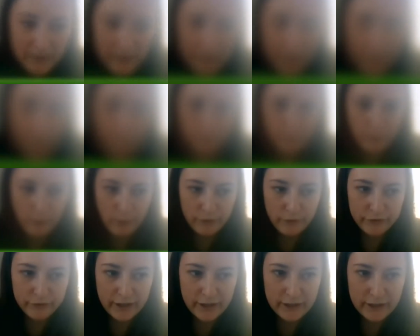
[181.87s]
You know, when we
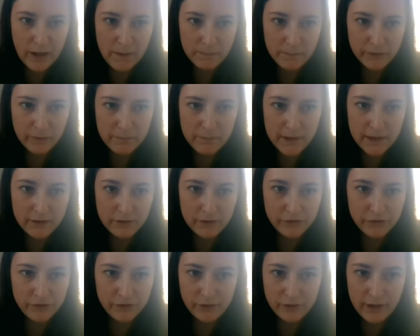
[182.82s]
were setting up some
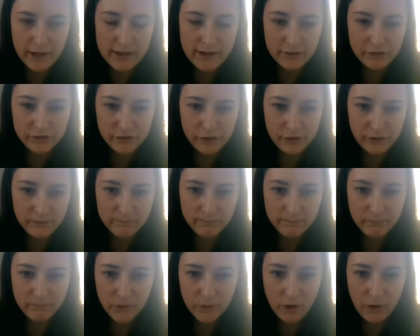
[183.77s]

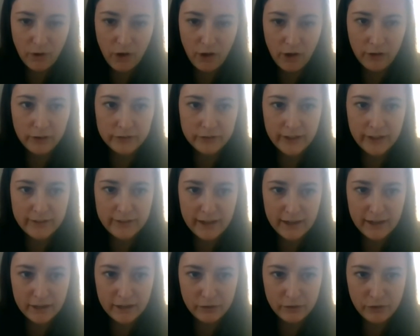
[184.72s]
initial calls, I
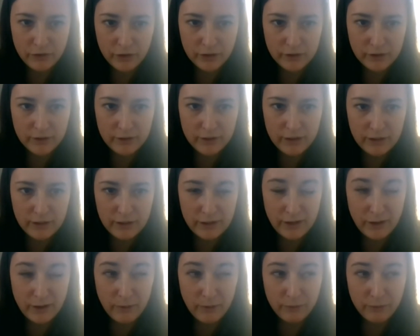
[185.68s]
think it took,
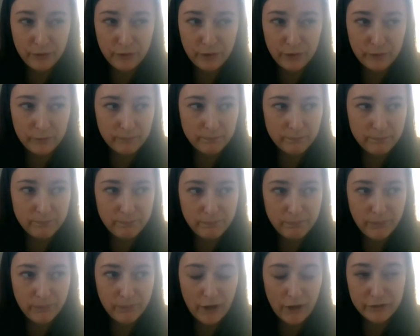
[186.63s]
you know, for
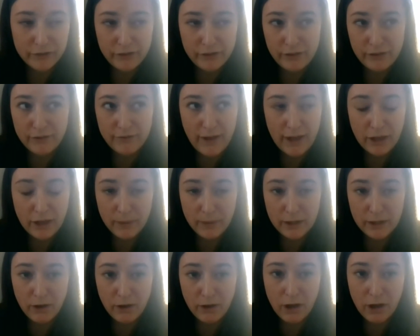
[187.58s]
us to
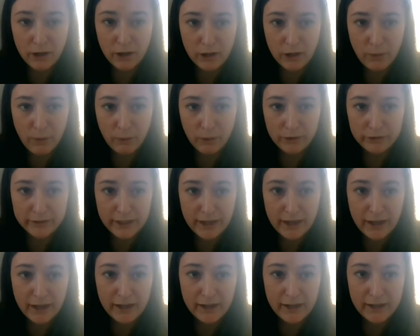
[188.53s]
evaluate Gong and Chorus
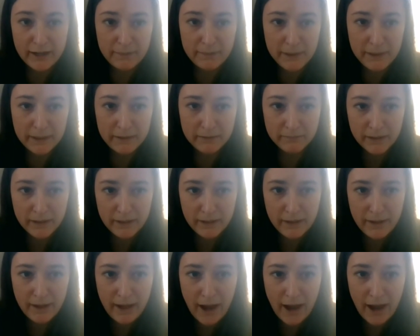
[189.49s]
AI. I mean,
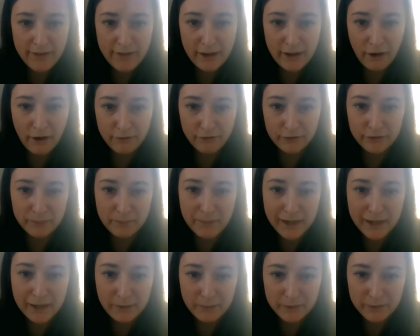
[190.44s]
I think our first
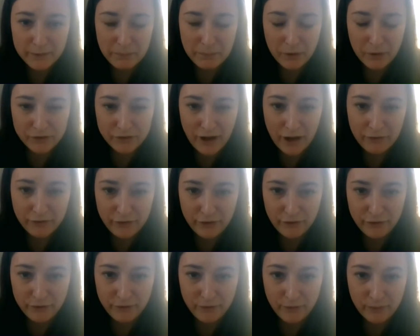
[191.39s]
meeting was pushed out
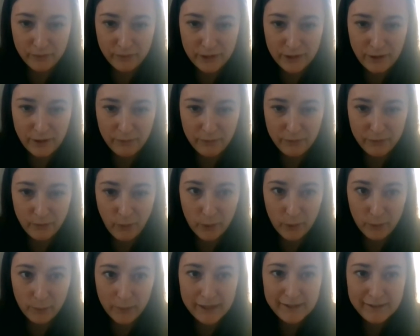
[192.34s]
to, you know,
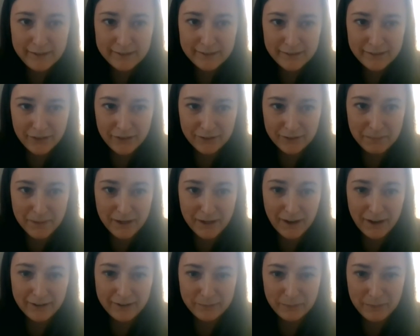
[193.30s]
4 weeks, just
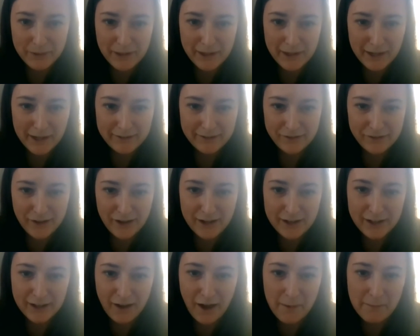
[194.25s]
because we had to try
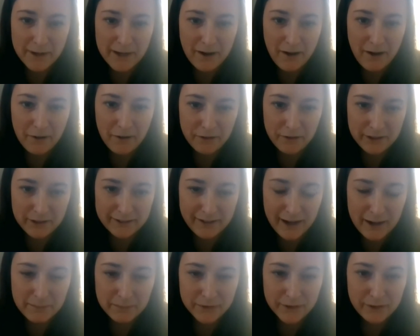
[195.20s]
and accommodate all 3
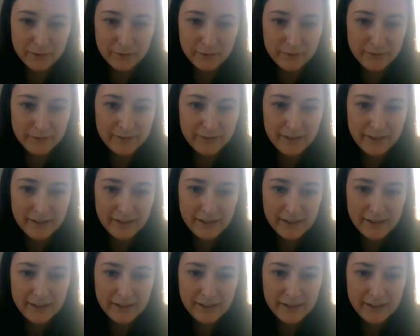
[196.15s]
time zones.